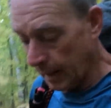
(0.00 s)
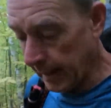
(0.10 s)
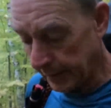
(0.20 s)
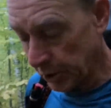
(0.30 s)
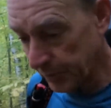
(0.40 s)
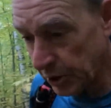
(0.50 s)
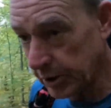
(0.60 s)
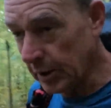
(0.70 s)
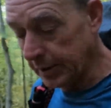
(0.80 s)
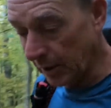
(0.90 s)
This
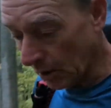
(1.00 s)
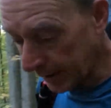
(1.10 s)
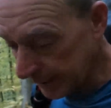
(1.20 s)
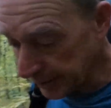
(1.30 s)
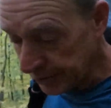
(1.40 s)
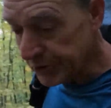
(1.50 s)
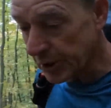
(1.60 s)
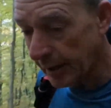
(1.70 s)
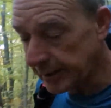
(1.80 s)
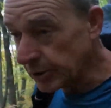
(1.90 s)
particular young lady, she
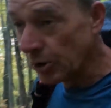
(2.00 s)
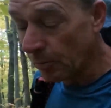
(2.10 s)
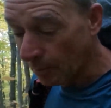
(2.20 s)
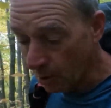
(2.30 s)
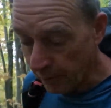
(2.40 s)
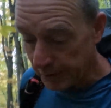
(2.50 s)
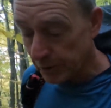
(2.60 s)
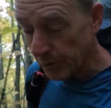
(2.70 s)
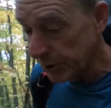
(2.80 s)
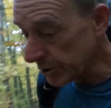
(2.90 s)
started in Tobermory,
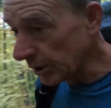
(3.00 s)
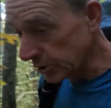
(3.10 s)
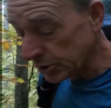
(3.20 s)
so she's a